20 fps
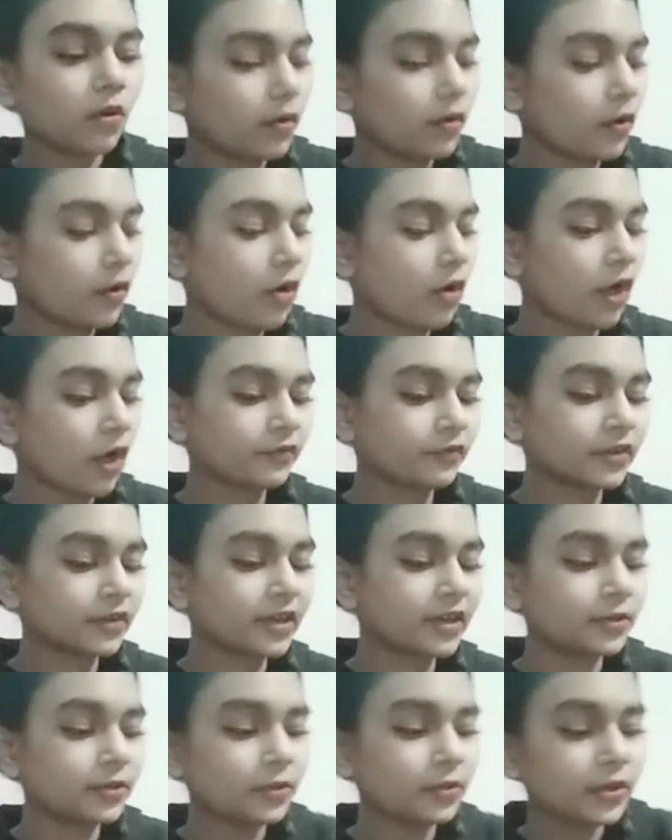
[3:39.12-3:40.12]
After
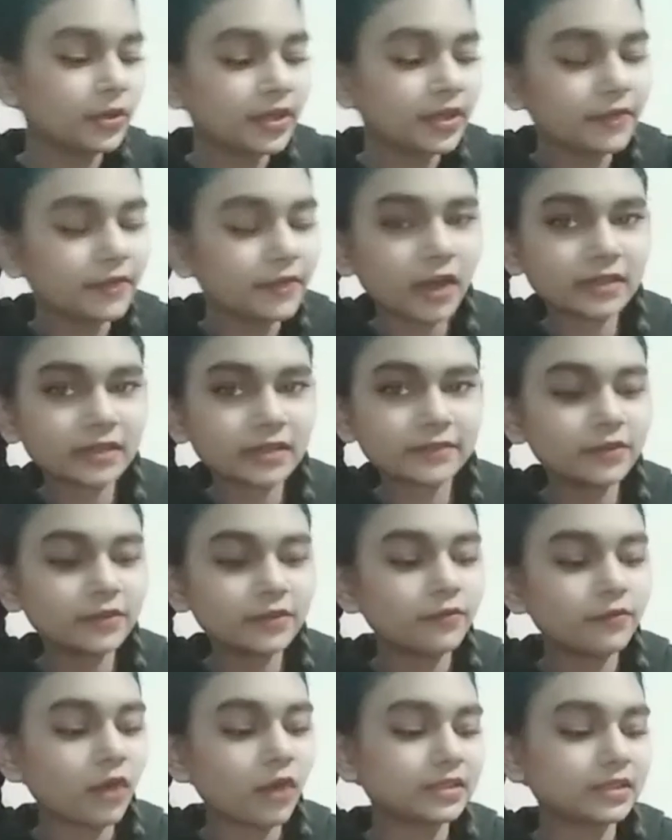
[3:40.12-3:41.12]
doing with
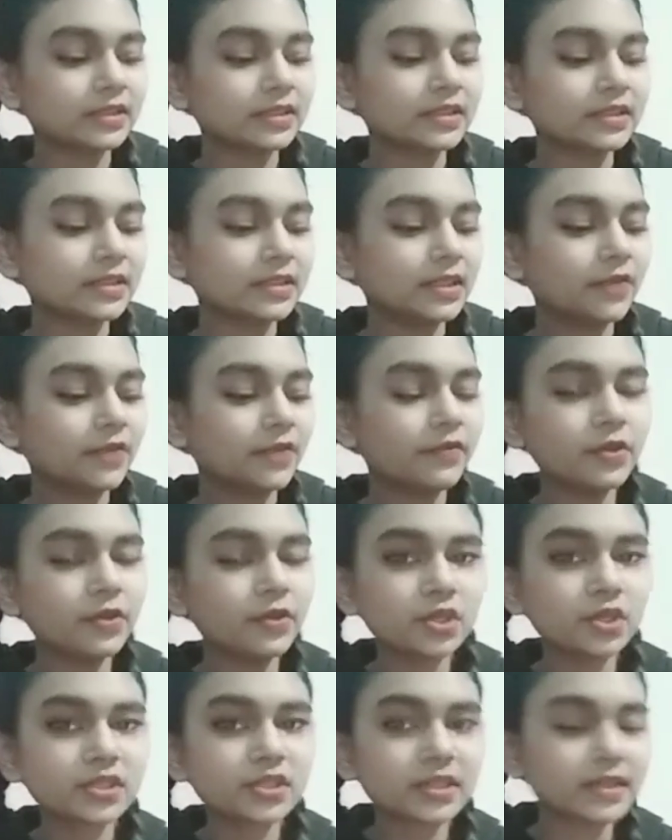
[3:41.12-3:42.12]
watercolor, we
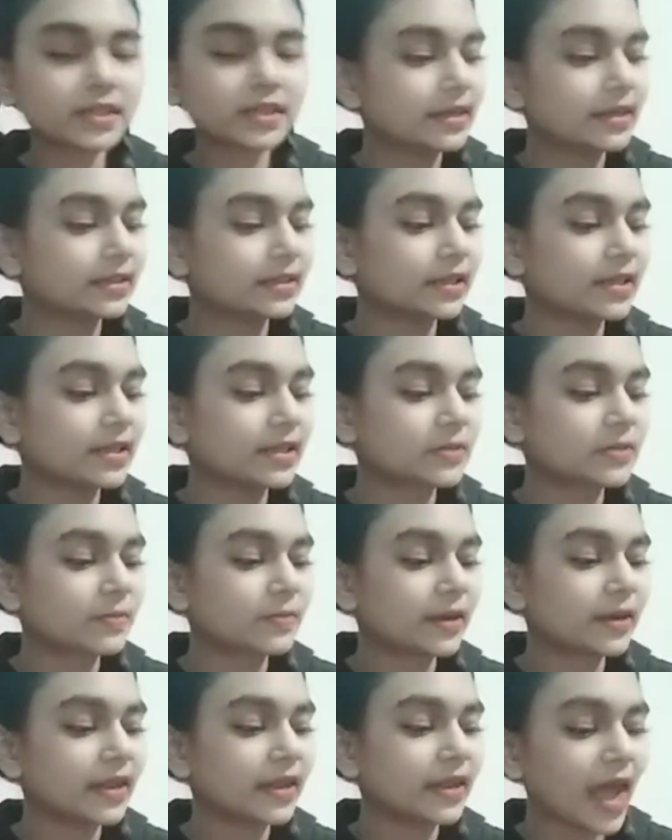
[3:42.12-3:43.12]
use glitter
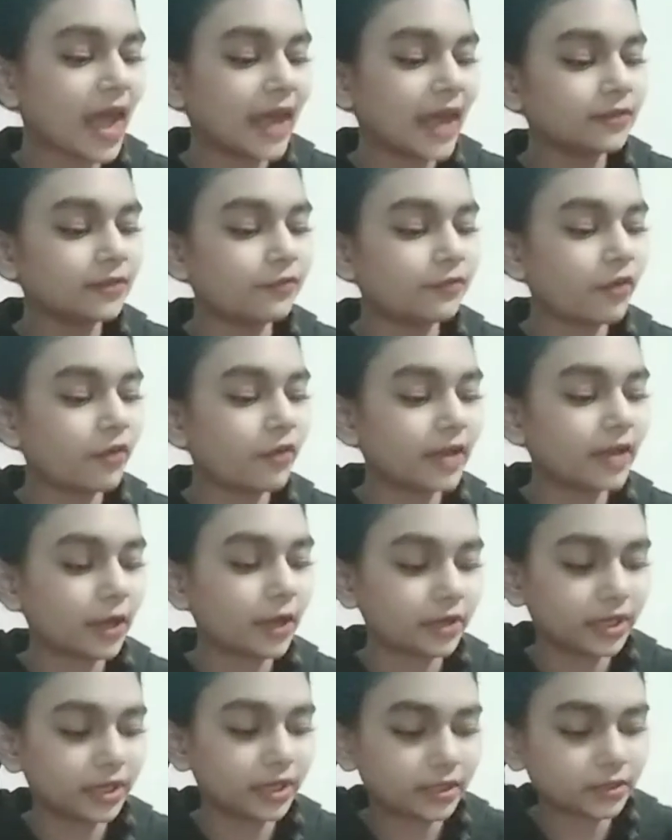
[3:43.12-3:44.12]
spray and for
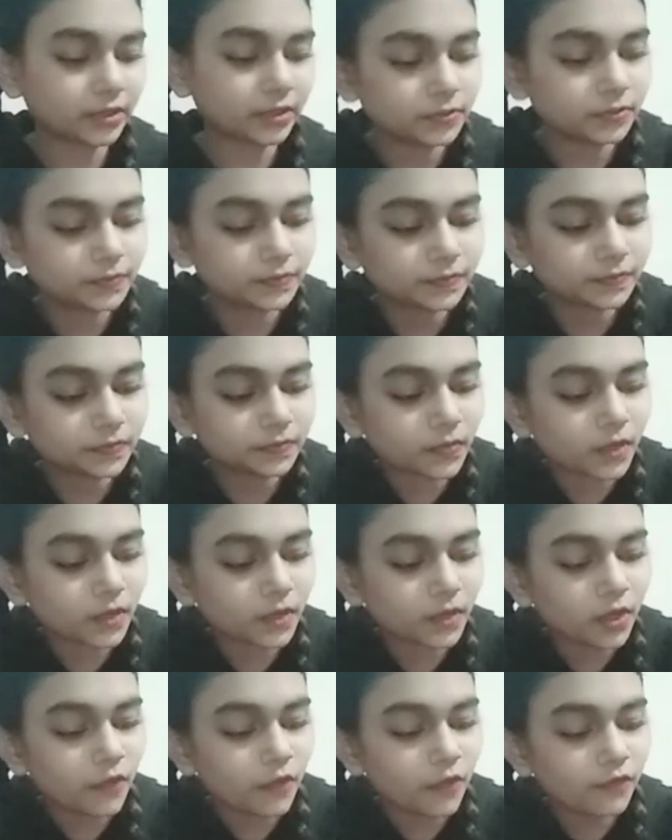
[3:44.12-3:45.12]
decorate.
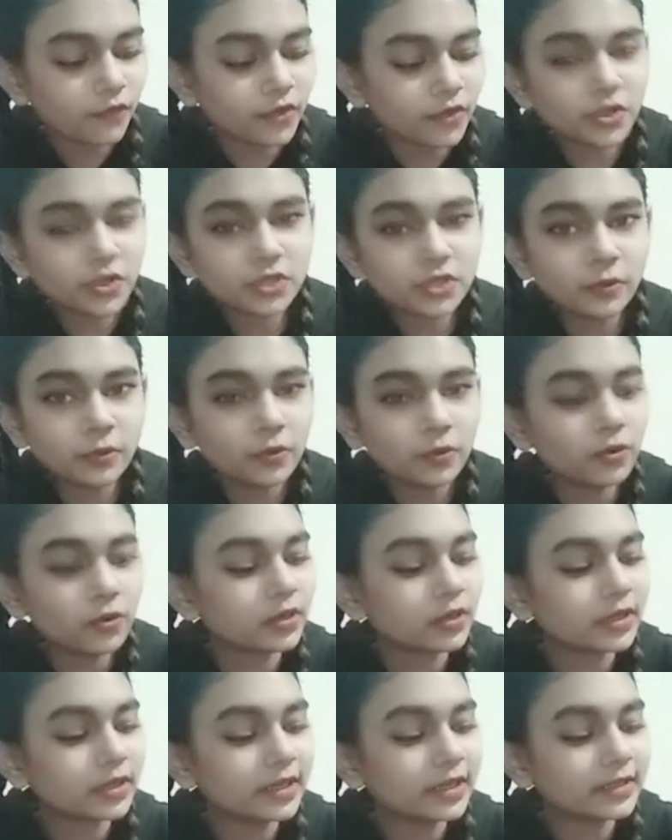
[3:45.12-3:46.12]
We use
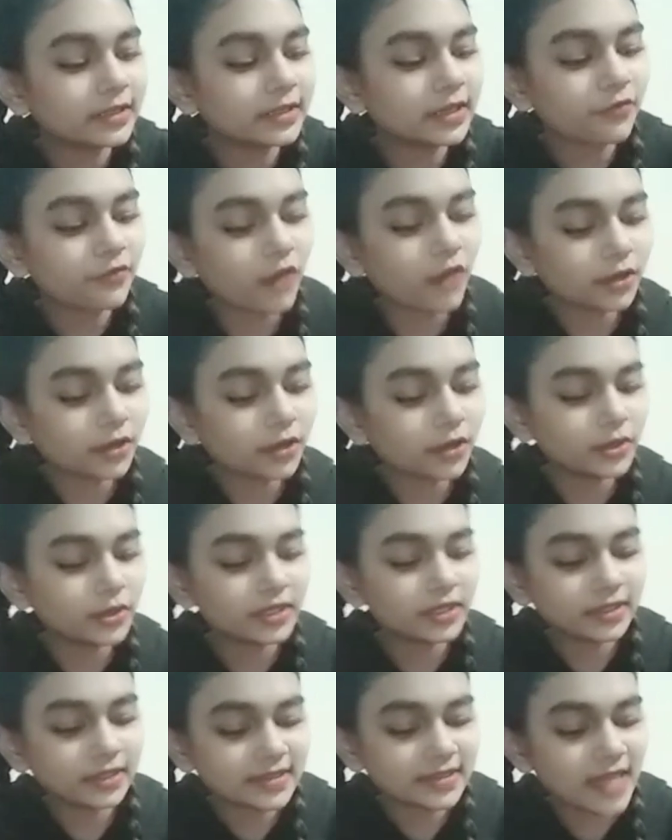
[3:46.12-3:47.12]
blue glitter for
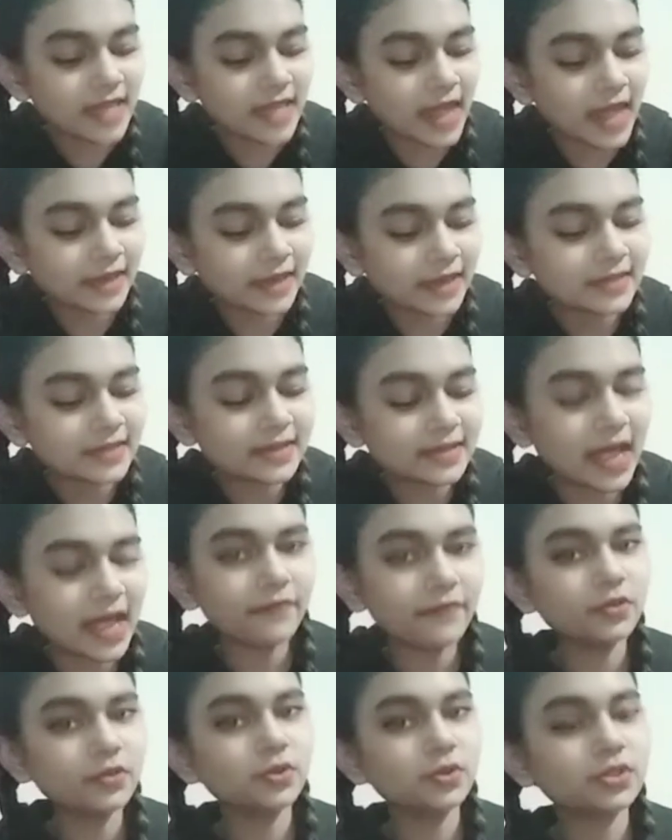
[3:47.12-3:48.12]
doing this and
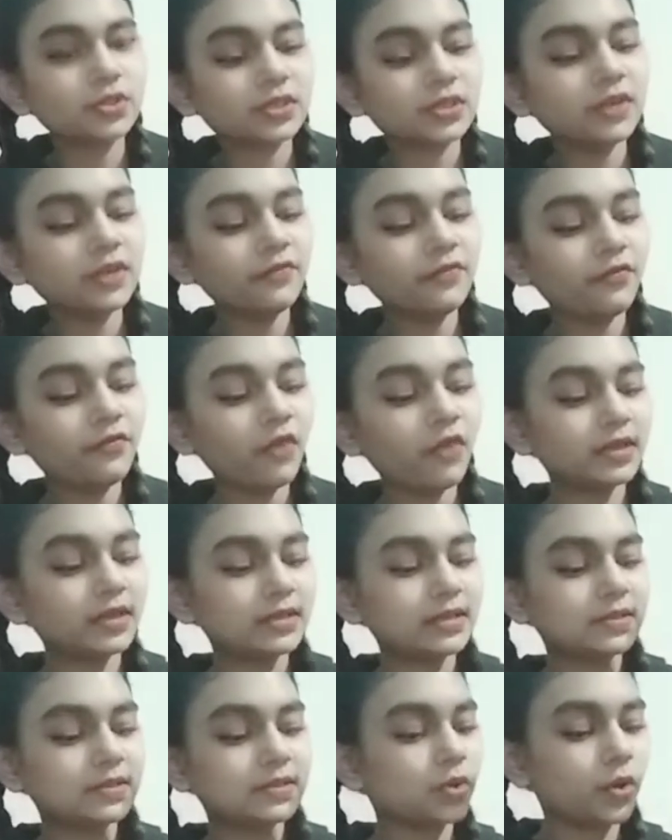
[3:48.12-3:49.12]
we use green for
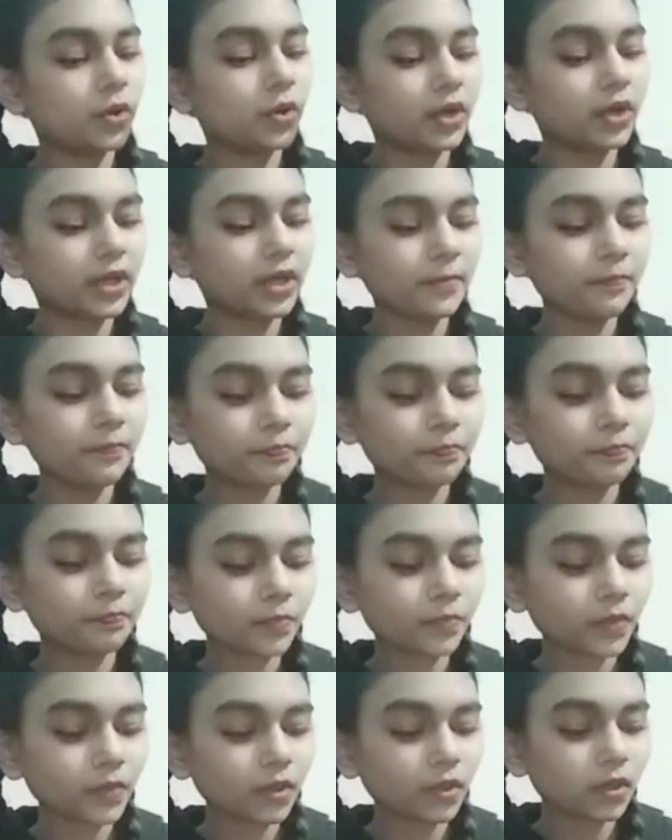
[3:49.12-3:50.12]
this, okay.
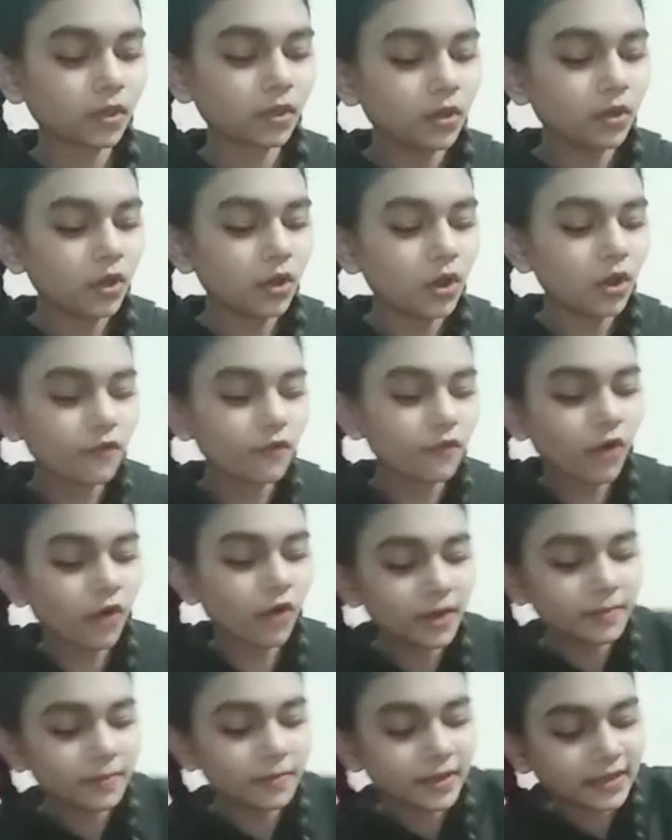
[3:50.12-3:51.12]

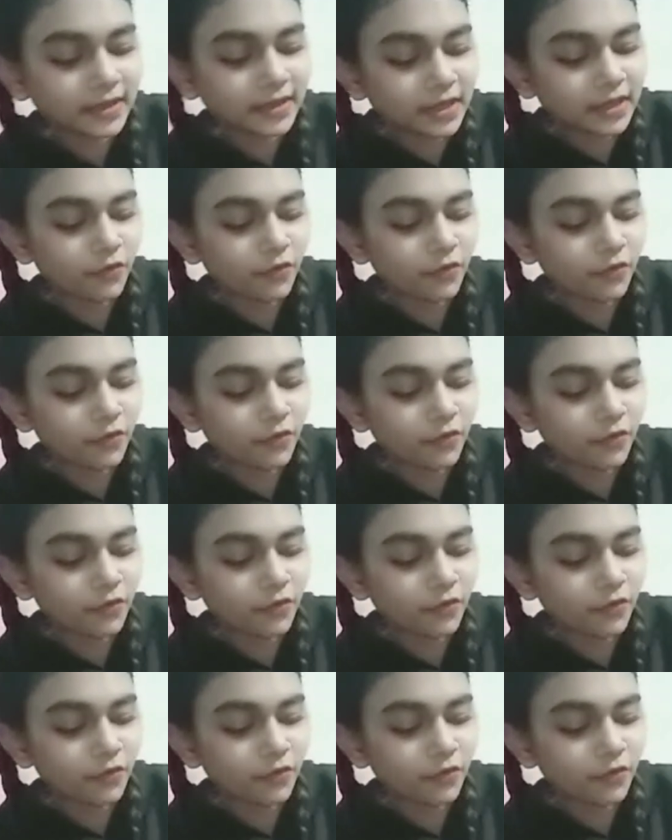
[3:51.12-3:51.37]
For making